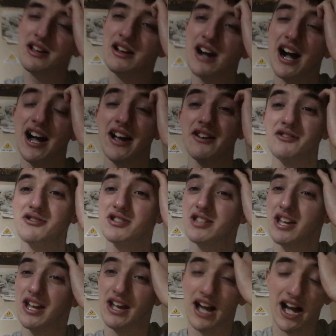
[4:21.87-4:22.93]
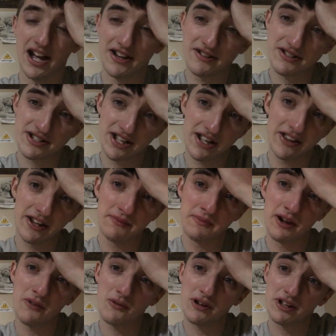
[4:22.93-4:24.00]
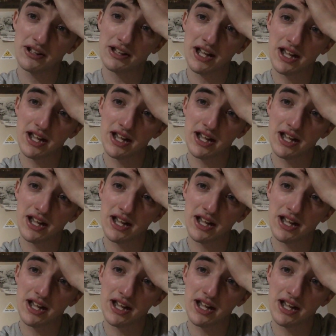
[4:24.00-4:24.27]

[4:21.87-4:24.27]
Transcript: I understand that I'm not really